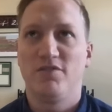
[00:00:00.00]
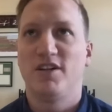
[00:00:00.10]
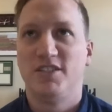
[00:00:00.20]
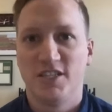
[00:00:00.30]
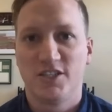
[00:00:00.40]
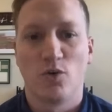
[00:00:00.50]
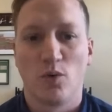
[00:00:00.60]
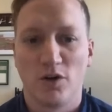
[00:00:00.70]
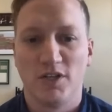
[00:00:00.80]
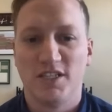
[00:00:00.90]
We live in a
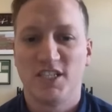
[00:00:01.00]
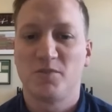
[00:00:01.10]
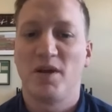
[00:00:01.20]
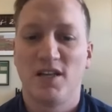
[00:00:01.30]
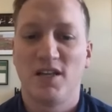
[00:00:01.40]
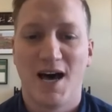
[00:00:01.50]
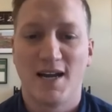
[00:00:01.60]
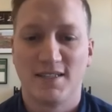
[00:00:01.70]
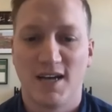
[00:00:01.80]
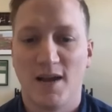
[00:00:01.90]
digital world and just spend a
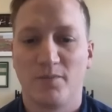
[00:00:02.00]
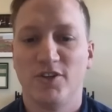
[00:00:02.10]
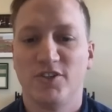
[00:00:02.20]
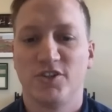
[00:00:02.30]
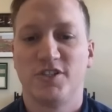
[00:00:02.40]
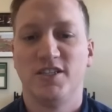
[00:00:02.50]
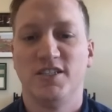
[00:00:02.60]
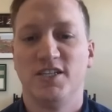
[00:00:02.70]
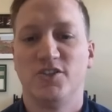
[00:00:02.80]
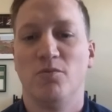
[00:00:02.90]
lot of time
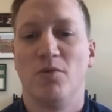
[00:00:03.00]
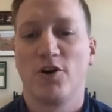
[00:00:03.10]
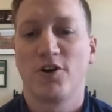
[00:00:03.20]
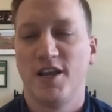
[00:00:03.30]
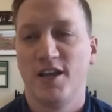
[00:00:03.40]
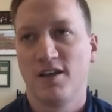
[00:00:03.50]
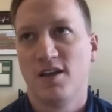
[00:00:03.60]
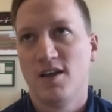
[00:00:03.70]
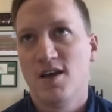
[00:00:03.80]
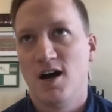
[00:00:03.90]
researching digital
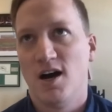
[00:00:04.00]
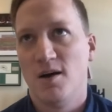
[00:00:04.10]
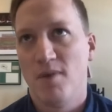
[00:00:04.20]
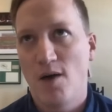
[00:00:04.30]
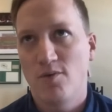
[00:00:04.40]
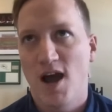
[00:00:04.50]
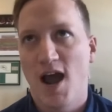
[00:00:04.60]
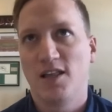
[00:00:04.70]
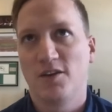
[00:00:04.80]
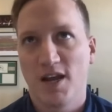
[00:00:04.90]
marketing. Um, I would
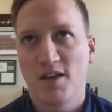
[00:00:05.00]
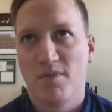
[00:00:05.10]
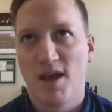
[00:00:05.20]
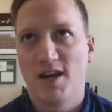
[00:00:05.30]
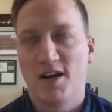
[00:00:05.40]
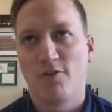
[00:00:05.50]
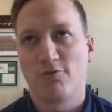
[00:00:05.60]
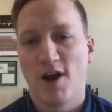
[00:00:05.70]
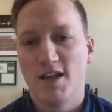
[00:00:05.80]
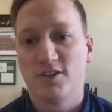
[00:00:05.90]
highly recommend. I
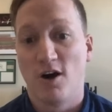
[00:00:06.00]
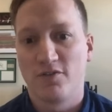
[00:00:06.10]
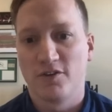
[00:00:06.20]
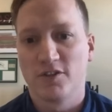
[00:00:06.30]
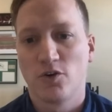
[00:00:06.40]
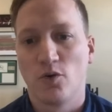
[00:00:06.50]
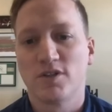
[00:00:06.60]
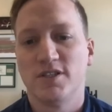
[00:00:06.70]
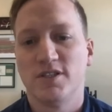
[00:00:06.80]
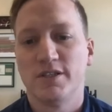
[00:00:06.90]
know Rice offers
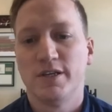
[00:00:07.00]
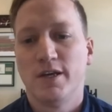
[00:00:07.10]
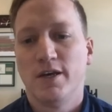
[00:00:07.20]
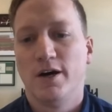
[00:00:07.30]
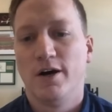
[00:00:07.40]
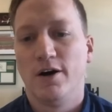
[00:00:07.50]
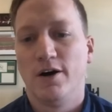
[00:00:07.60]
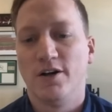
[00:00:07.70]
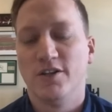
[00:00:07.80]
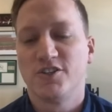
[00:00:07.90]
courses uh,
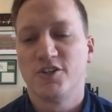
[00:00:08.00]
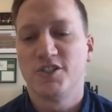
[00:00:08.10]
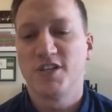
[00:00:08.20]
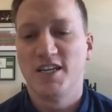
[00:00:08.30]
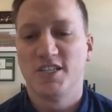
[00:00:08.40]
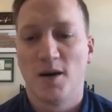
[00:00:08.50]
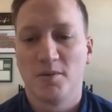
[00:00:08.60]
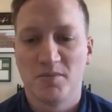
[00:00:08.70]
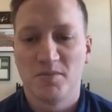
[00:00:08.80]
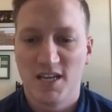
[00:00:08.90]
on search engine
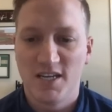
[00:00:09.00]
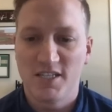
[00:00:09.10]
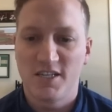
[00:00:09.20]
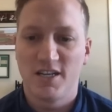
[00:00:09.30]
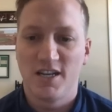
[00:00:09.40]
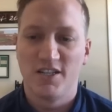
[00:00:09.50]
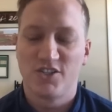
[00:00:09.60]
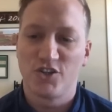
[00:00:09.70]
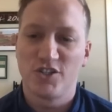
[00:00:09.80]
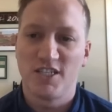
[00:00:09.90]
optimization
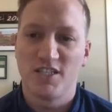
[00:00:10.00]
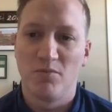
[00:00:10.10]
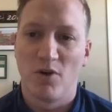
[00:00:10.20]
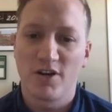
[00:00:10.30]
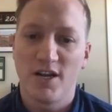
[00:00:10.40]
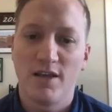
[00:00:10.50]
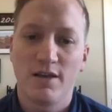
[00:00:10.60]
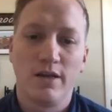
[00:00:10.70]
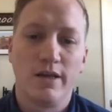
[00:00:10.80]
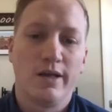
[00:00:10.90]
and search engine
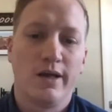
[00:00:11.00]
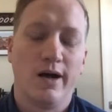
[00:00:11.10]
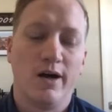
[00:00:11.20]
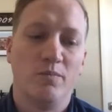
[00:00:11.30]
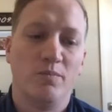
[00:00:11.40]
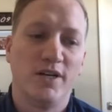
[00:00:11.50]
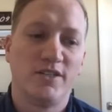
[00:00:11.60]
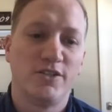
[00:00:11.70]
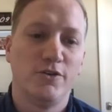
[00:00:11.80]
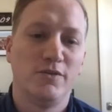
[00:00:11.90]
marketing. Um,
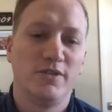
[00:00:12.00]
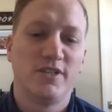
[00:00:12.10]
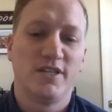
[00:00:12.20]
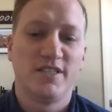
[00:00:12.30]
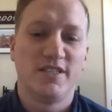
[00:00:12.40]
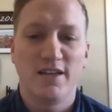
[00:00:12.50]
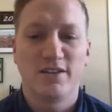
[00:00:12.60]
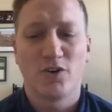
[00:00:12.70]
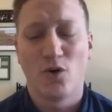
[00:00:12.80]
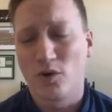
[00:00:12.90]
but to to
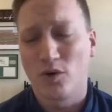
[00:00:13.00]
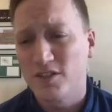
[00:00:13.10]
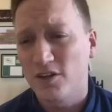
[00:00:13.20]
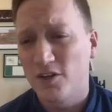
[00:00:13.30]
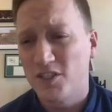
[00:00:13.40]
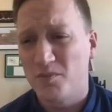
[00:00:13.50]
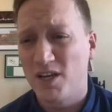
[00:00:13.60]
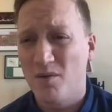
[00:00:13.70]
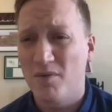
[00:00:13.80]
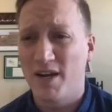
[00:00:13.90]
take courses on those
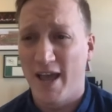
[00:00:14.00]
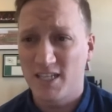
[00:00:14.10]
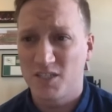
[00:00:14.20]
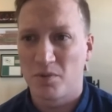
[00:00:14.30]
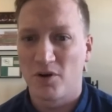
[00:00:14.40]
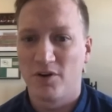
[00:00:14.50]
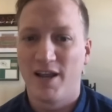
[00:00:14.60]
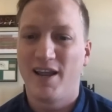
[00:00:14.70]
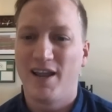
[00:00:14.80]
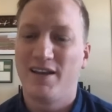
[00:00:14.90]
and become an
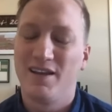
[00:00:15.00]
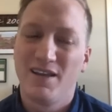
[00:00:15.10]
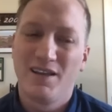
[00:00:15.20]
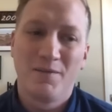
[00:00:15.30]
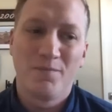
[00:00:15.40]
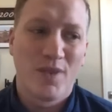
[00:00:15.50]
expert, and, and